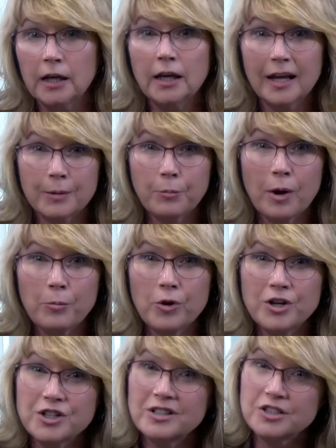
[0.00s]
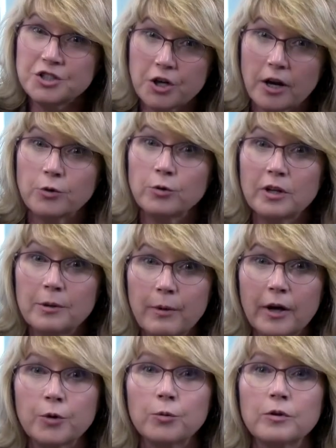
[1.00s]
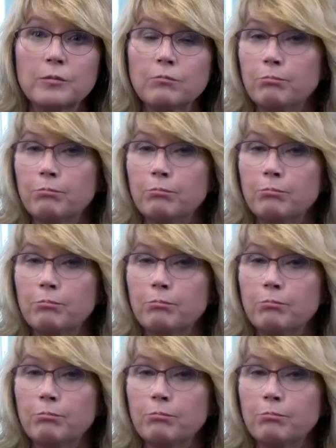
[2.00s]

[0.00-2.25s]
and the preparation is generally better with